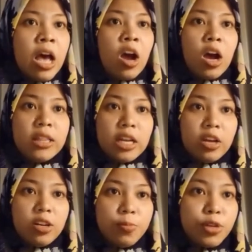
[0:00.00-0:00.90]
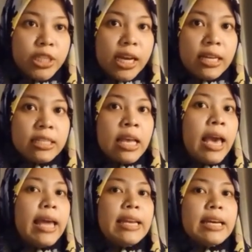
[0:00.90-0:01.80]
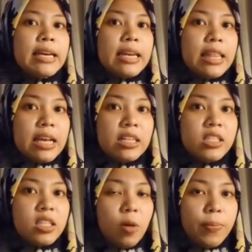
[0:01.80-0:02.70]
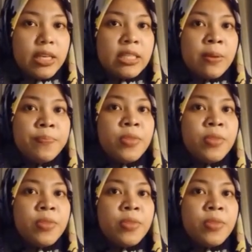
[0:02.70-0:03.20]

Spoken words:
content contributions, and critical topics.